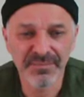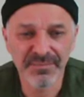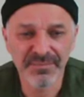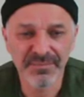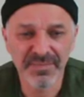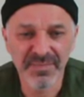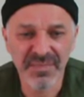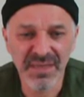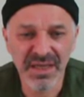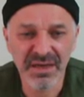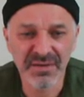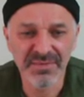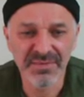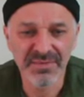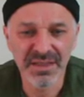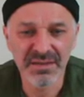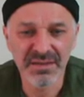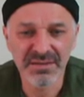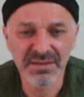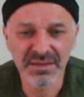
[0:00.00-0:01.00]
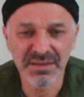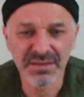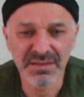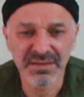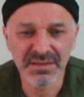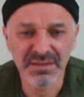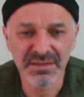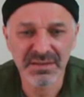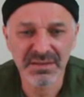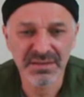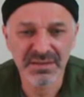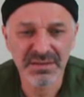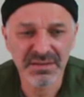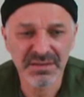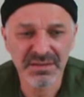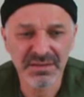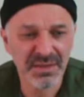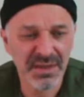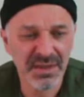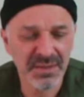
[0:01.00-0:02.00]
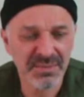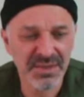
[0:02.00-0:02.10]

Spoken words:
Now, videos here. What happened